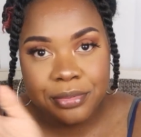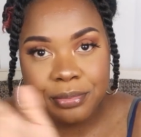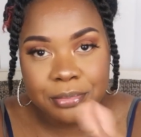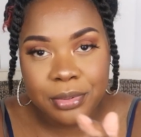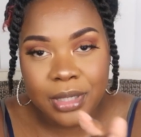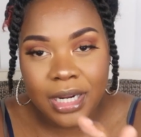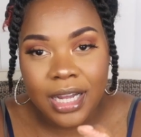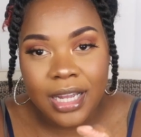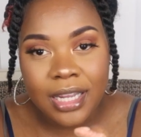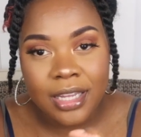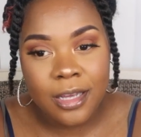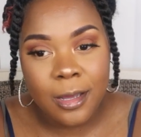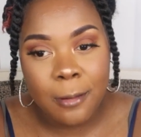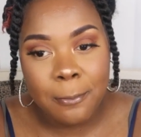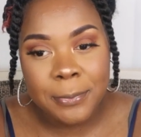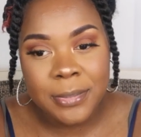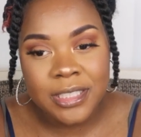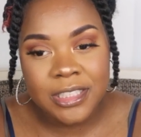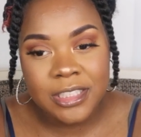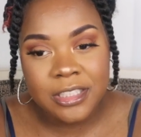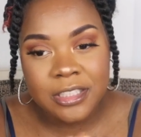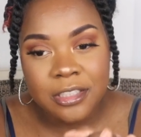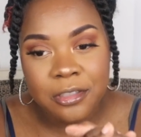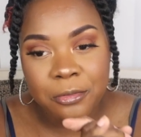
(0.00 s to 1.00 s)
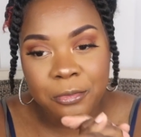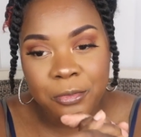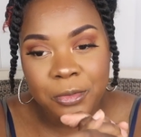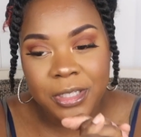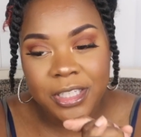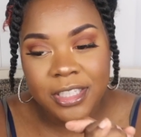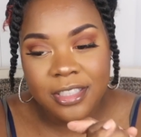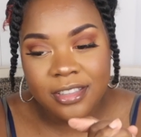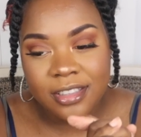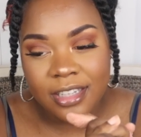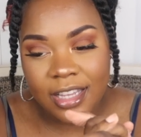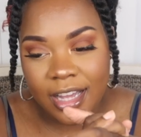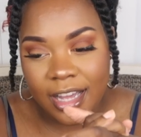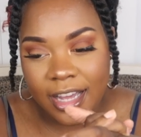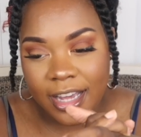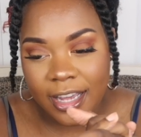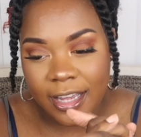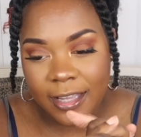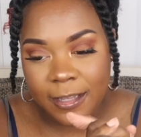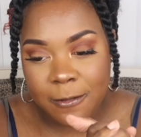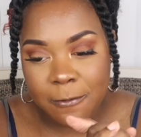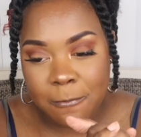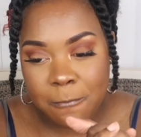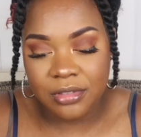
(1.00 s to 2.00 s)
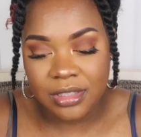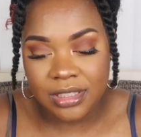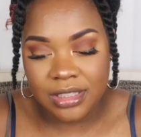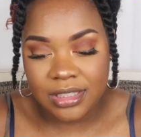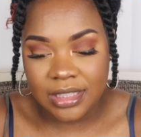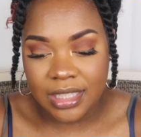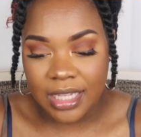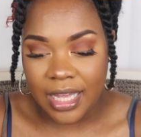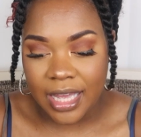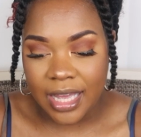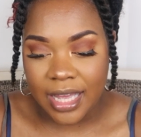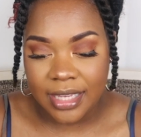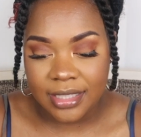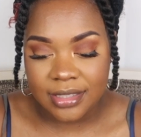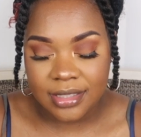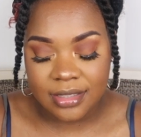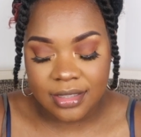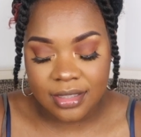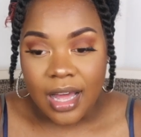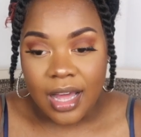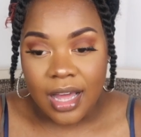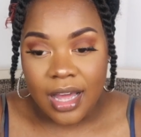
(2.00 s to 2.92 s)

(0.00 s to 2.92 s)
probably up until week 9 was that